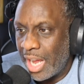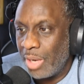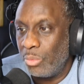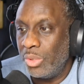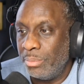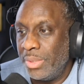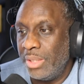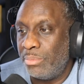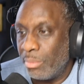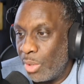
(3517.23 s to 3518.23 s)
I would
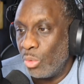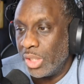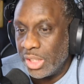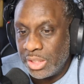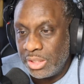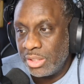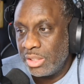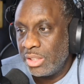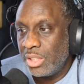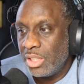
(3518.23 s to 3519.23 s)
be promoting
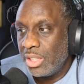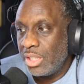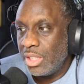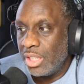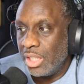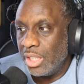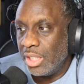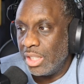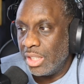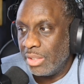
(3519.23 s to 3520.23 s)

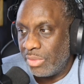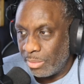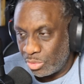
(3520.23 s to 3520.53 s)
if